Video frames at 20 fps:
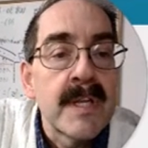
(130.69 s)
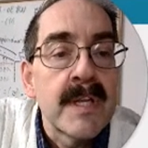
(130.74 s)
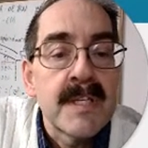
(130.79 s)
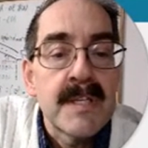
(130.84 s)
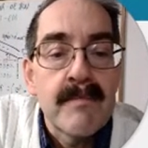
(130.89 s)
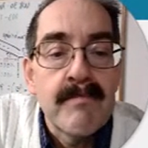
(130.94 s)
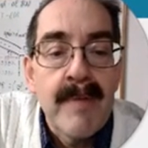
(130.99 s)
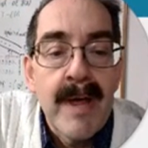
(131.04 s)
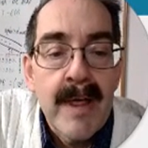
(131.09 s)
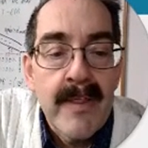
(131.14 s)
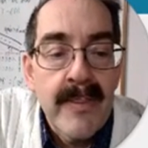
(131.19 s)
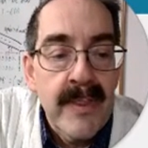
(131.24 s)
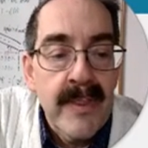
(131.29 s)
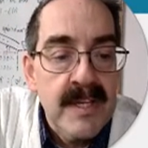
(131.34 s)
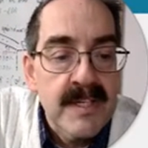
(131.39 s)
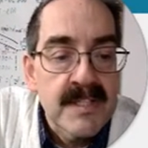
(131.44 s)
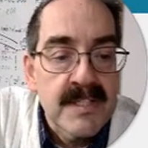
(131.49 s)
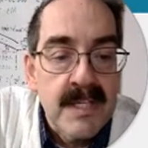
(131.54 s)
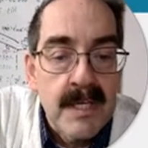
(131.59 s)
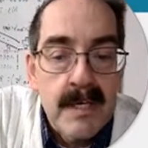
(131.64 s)
get to Math
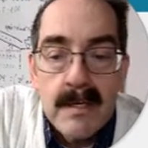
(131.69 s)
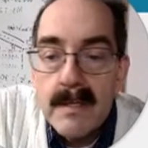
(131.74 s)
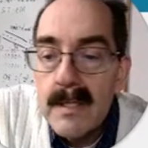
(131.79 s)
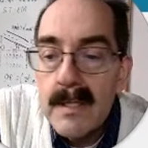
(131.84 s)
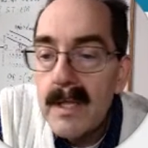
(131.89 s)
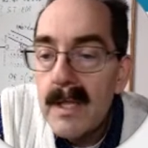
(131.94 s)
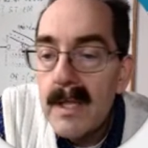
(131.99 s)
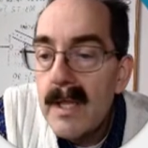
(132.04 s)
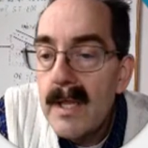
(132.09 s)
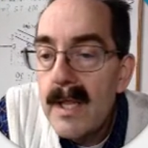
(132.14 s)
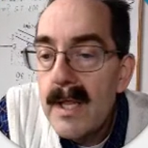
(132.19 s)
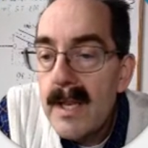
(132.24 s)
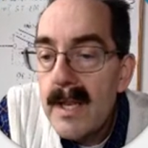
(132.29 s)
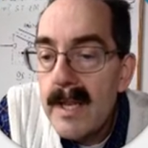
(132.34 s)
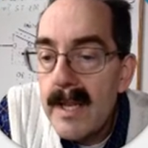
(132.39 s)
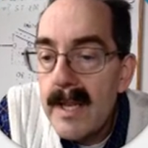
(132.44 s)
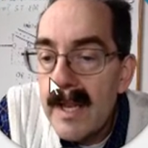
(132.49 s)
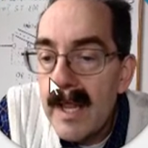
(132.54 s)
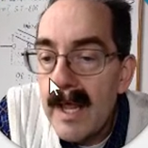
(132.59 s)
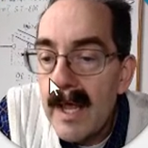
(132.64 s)
Excel.
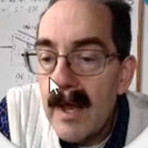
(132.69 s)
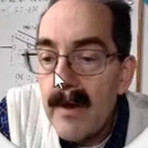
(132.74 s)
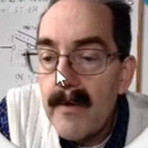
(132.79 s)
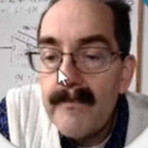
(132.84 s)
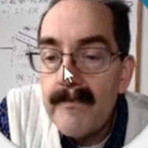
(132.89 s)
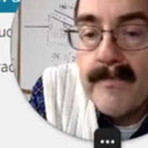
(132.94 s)
Now,